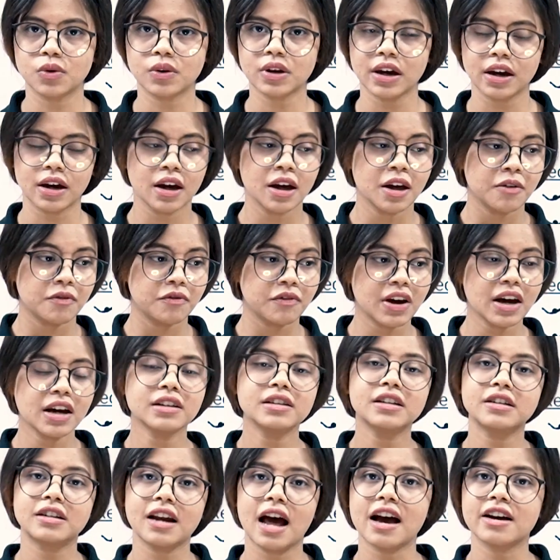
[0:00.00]
okay, where
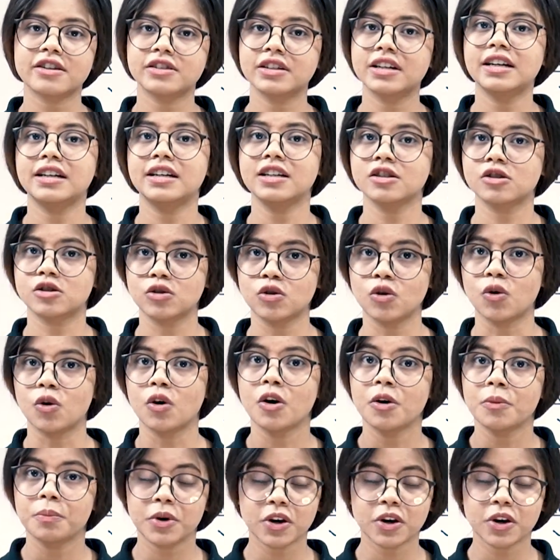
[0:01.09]
the tax rate is low,